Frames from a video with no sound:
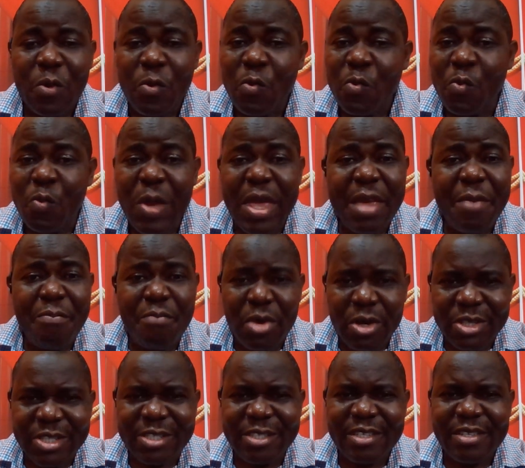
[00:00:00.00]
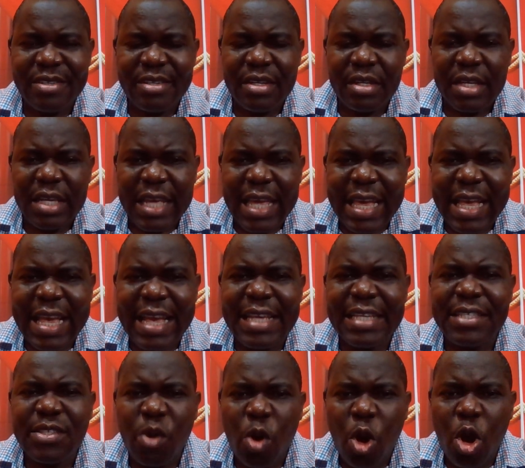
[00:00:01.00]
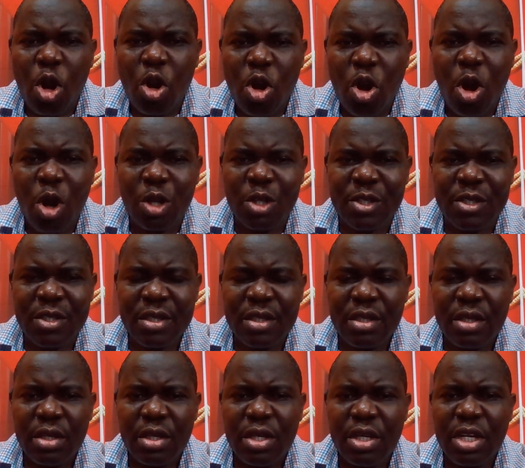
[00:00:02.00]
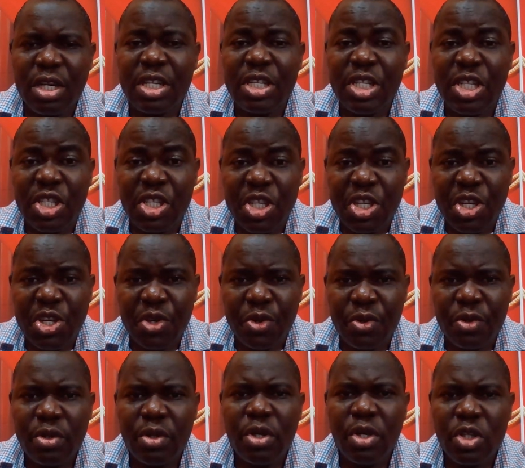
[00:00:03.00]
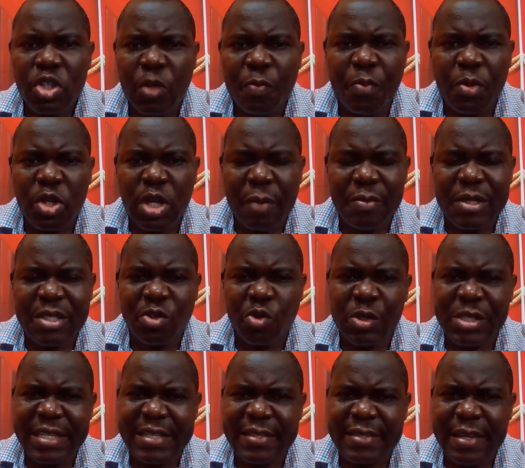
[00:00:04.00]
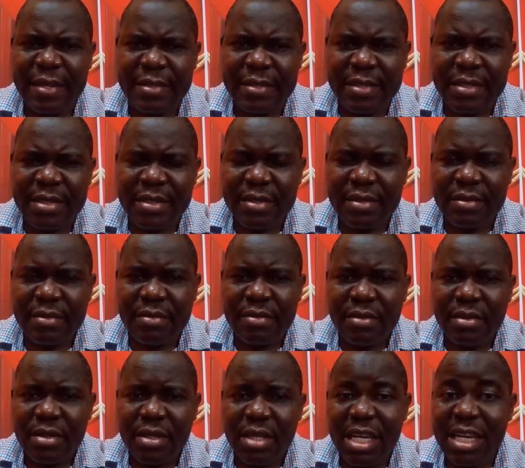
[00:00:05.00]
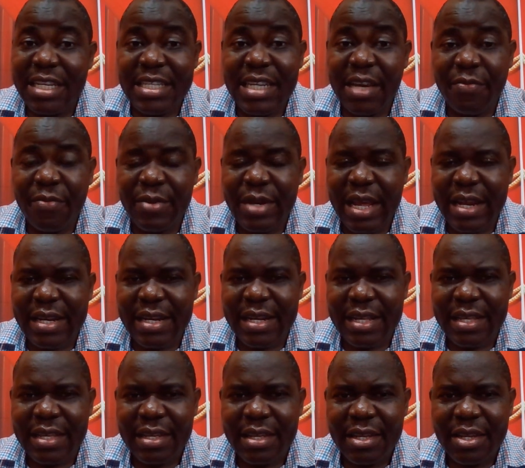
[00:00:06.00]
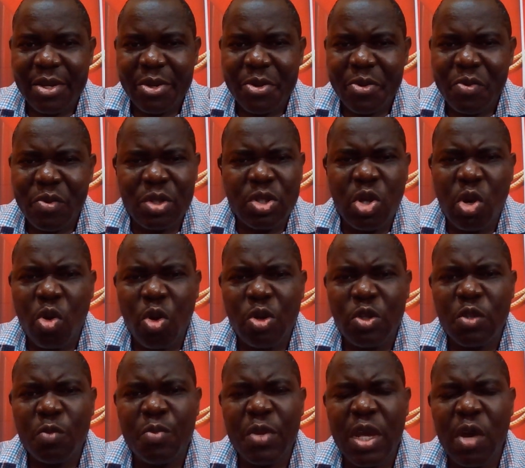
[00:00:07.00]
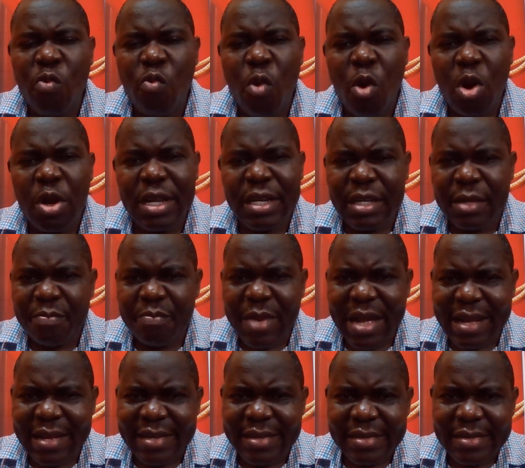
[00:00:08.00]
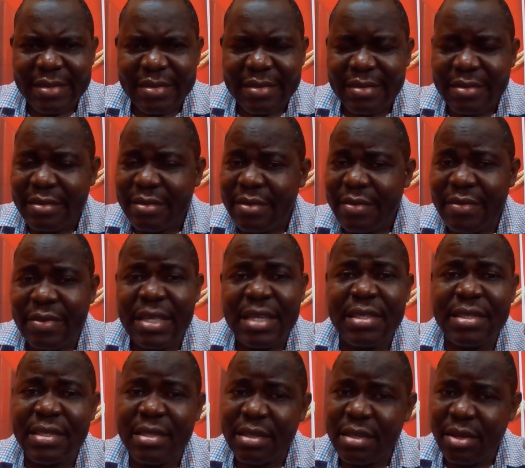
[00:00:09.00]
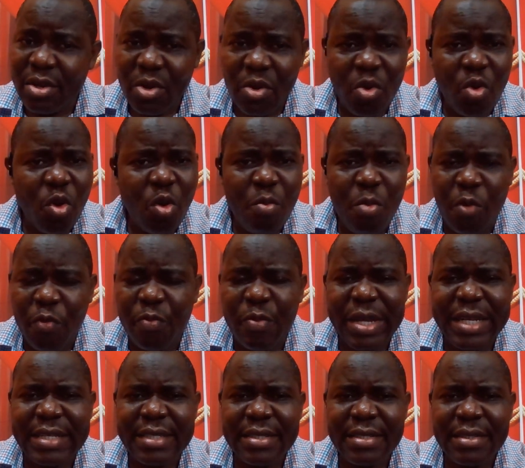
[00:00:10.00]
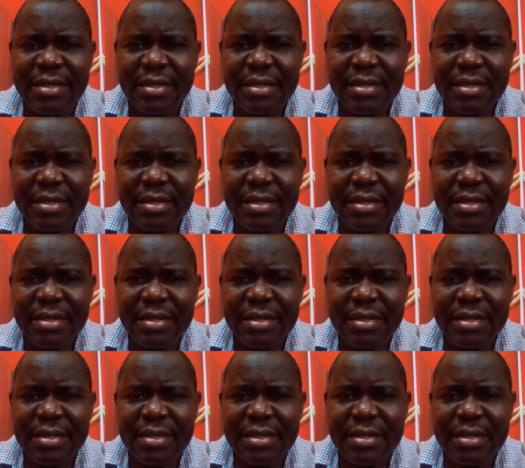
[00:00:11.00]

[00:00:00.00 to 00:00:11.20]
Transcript: We must, against all odds, continue to put up this resistance. It definitely was not going to be a walk in the park, this whole movement.